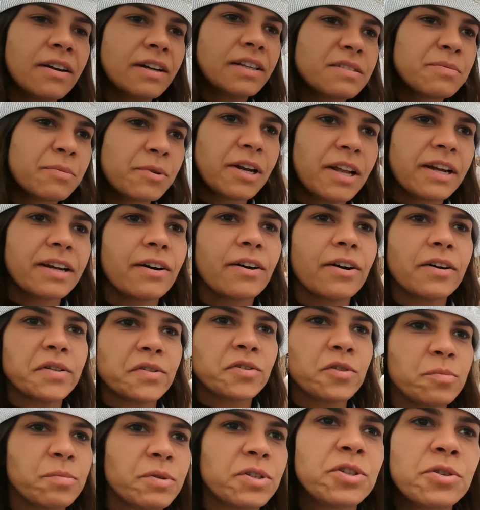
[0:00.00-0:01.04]
It's more like, oh,
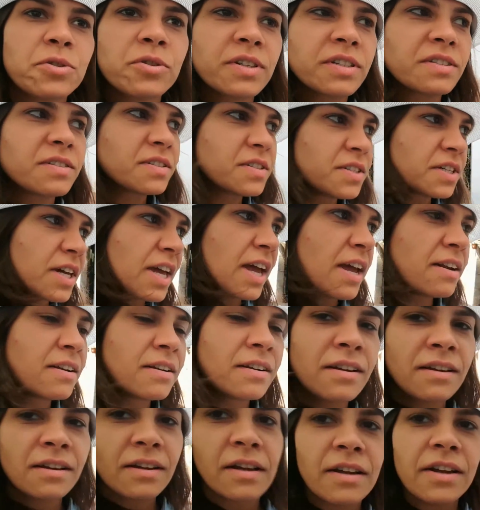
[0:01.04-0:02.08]
stupid tourists again,
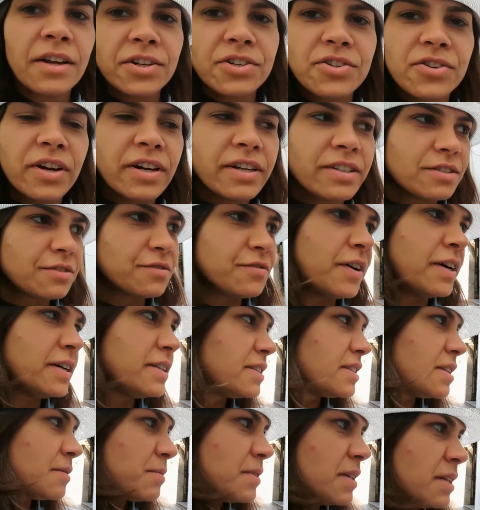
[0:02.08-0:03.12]
trying to find
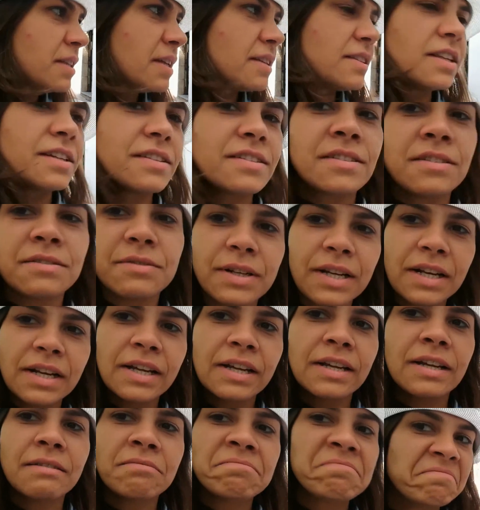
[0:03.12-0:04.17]
something that doesn't
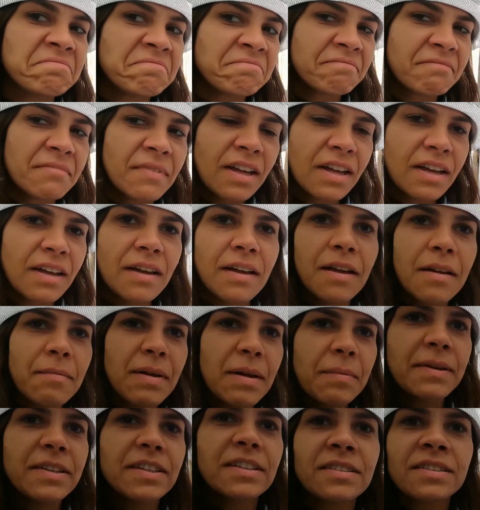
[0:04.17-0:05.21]
really...
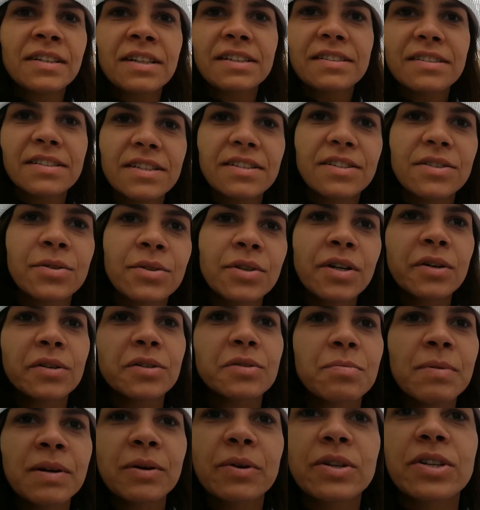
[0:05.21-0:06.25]
Maybe it doesn't exist, who knows?
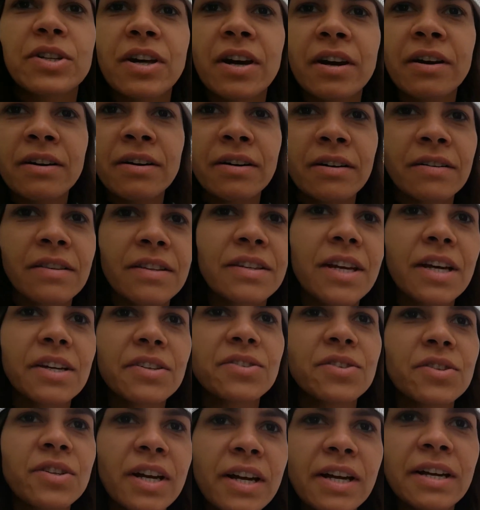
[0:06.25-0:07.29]
We were there
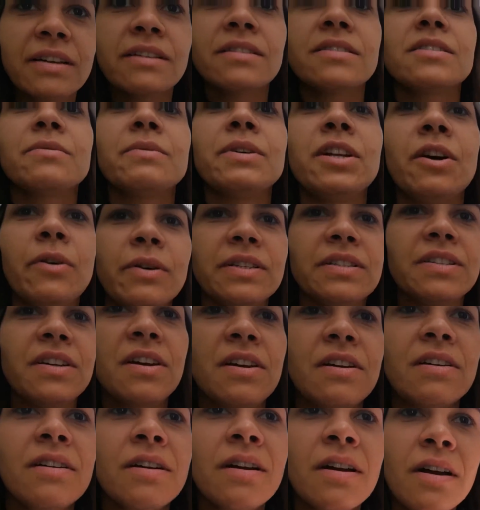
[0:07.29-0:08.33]
yesterday, so we know it's
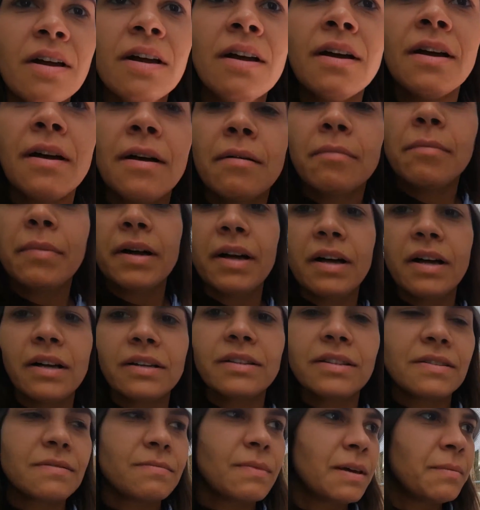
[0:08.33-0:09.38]
here. But
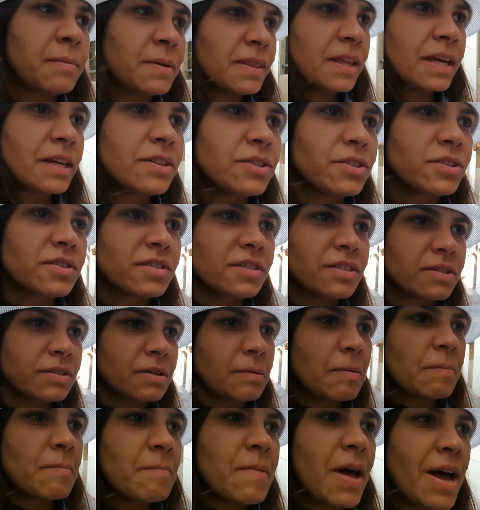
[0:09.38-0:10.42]
maybe they just
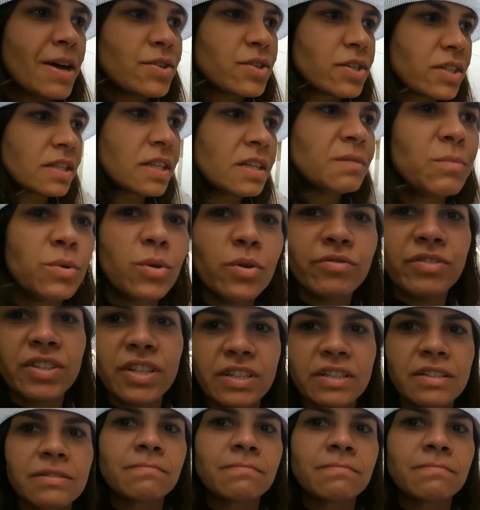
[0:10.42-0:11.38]
magically moved it.